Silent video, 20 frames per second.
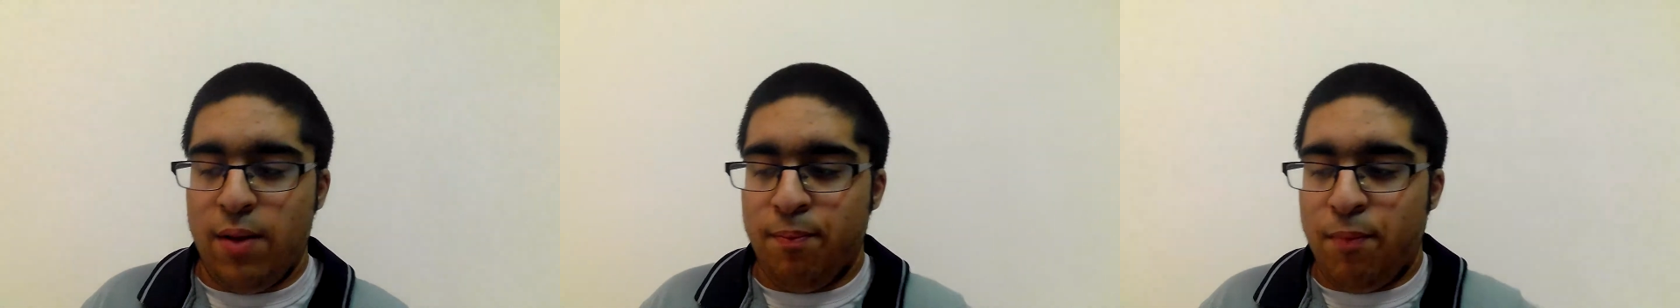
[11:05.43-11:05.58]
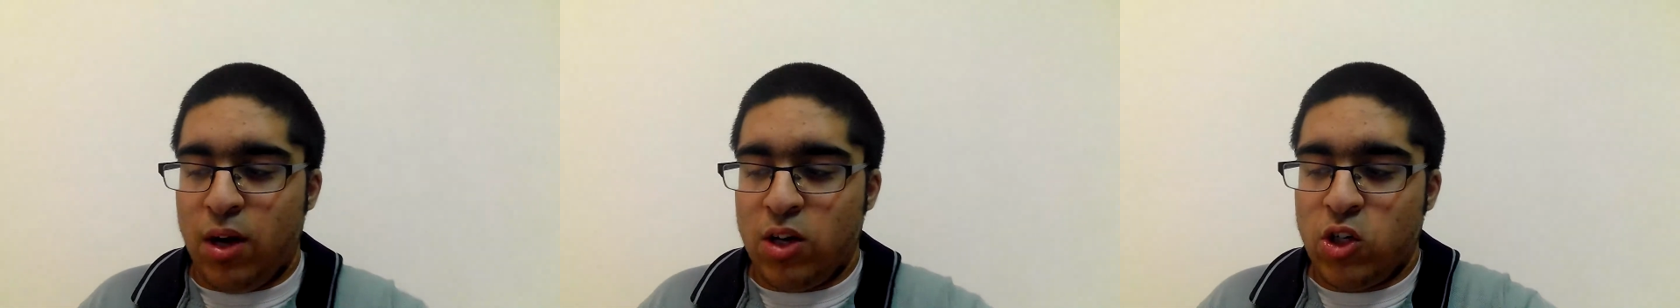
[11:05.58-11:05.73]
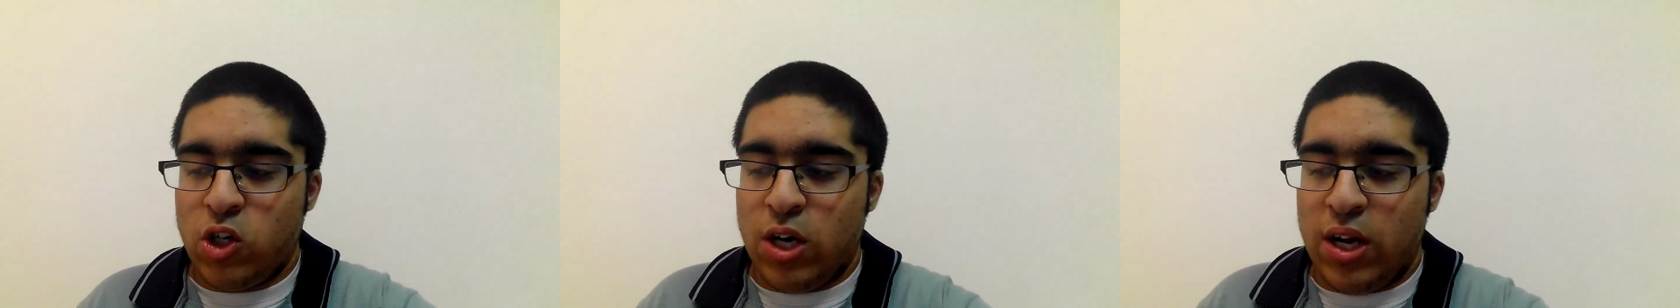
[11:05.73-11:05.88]

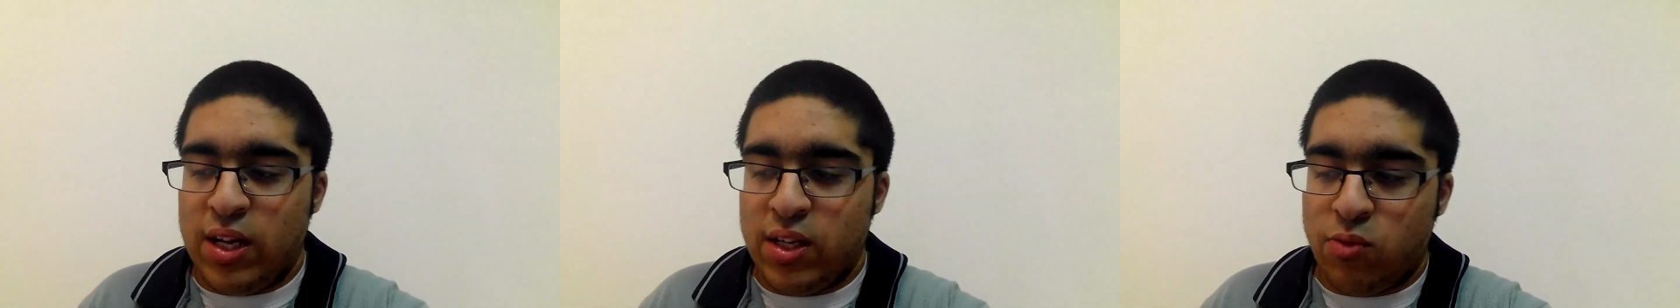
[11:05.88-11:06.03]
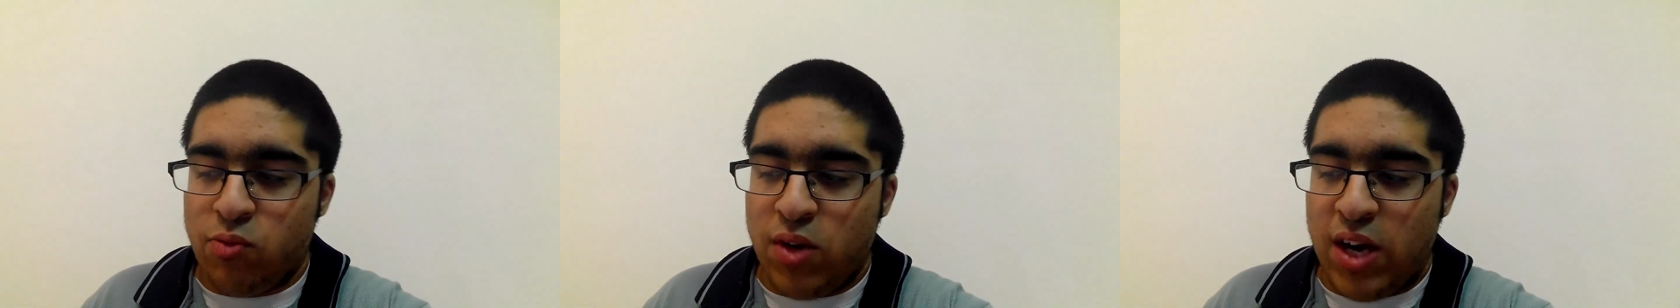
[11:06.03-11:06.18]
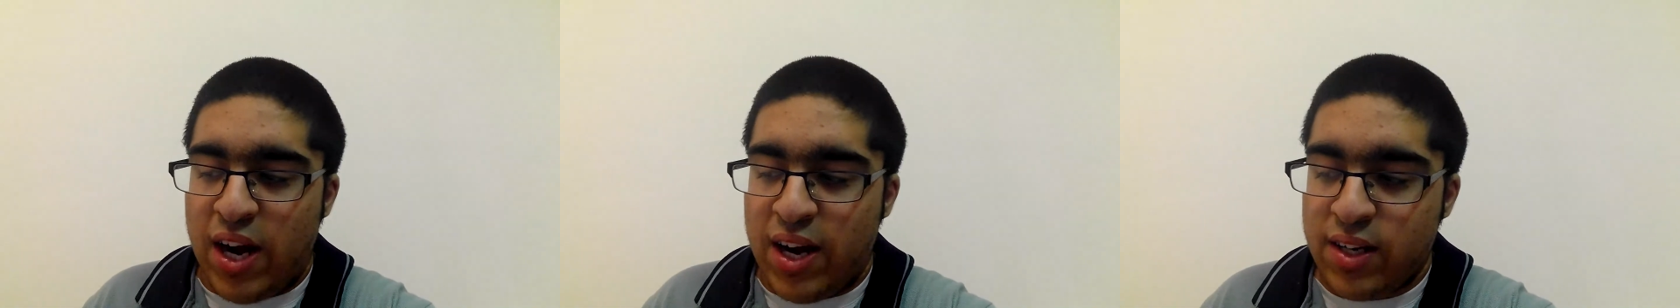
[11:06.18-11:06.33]
much
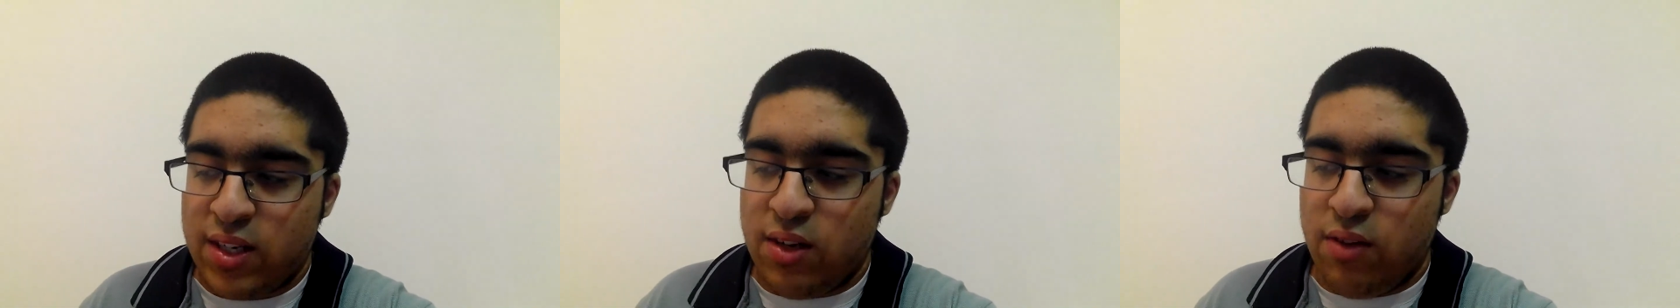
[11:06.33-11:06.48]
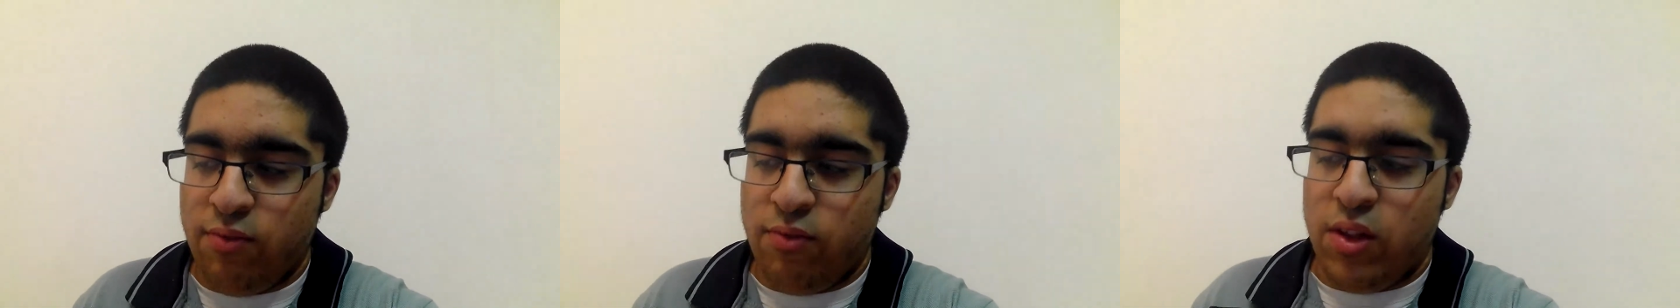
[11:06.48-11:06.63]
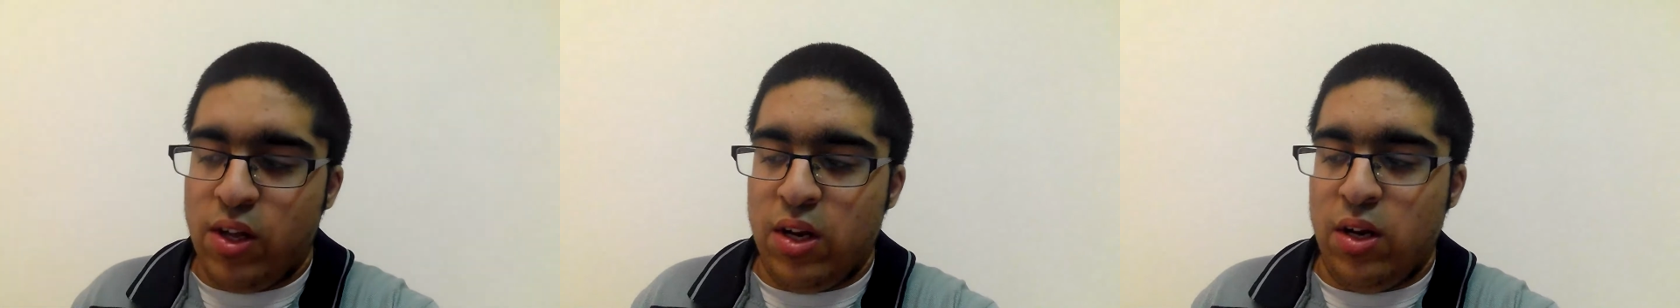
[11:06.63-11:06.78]
less
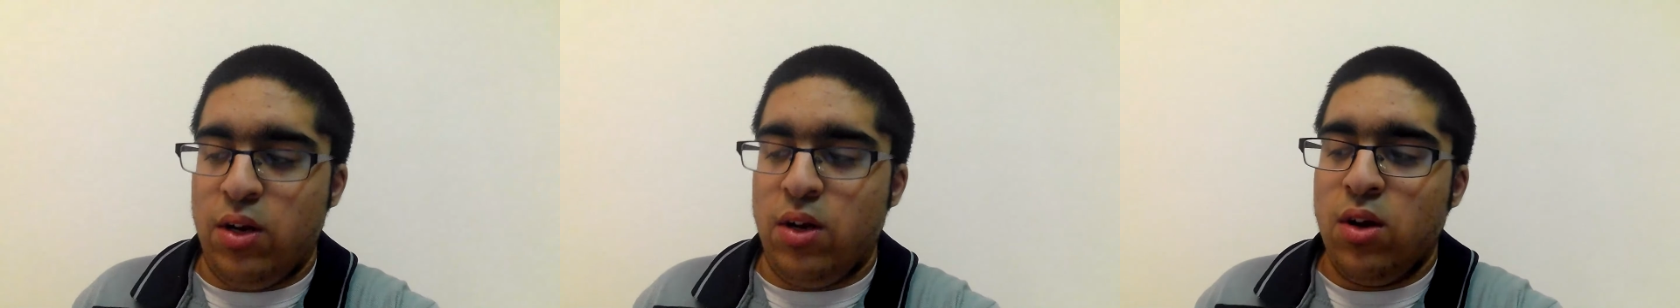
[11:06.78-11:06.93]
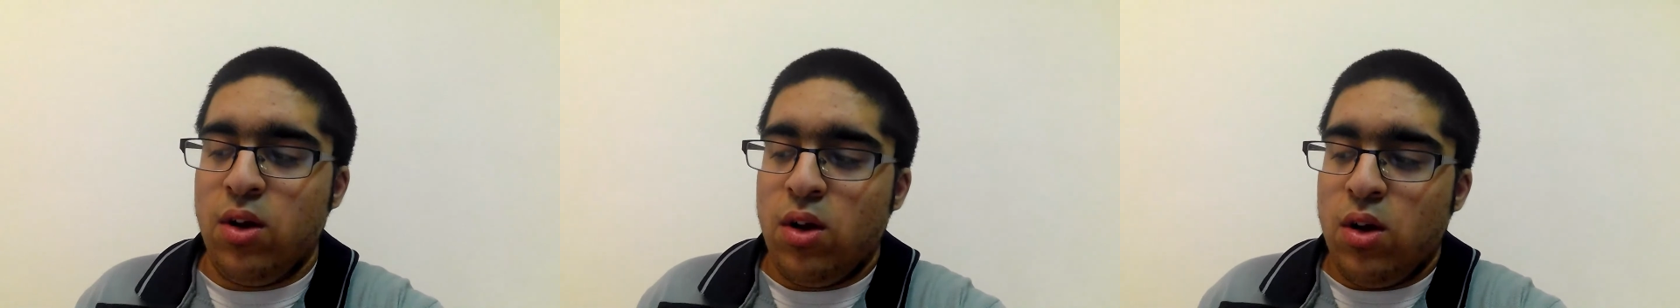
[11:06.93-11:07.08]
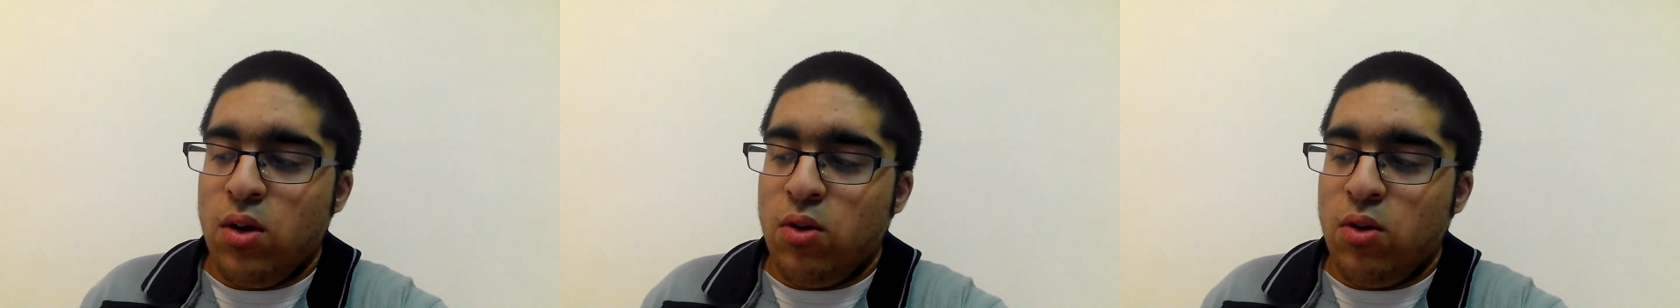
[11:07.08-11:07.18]
reactive than